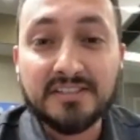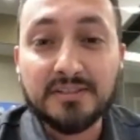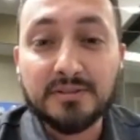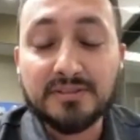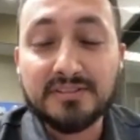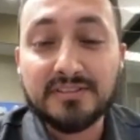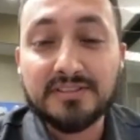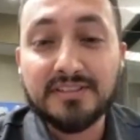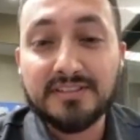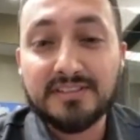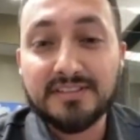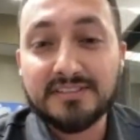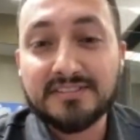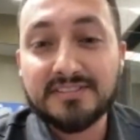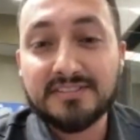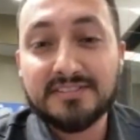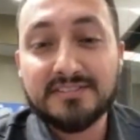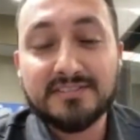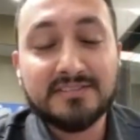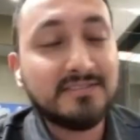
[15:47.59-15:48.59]
It
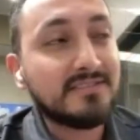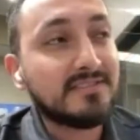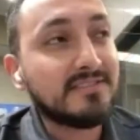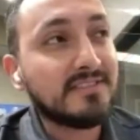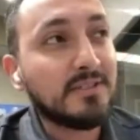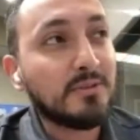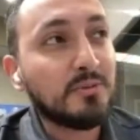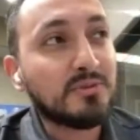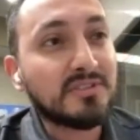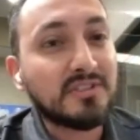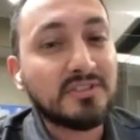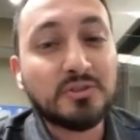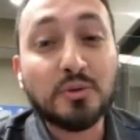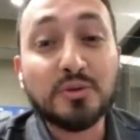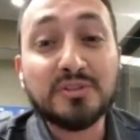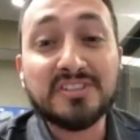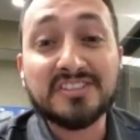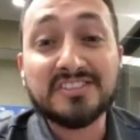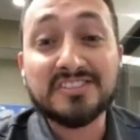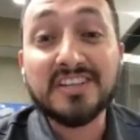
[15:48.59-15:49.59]
is it was a
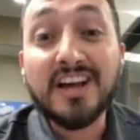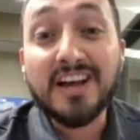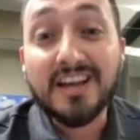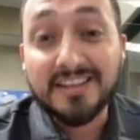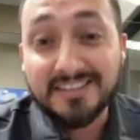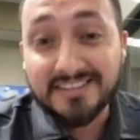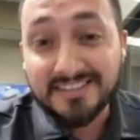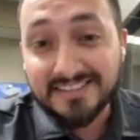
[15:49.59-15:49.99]
sources sought.